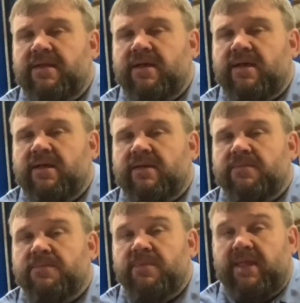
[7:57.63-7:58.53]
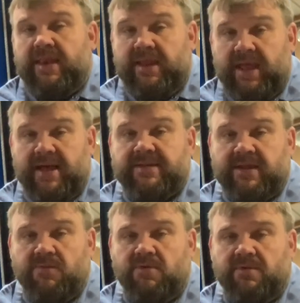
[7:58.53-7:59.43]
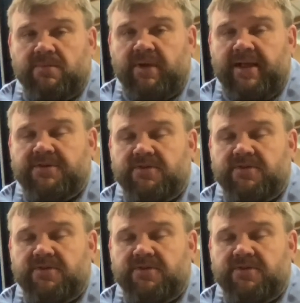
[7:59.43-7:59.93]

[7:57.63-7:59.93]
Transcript: and yes, I will answer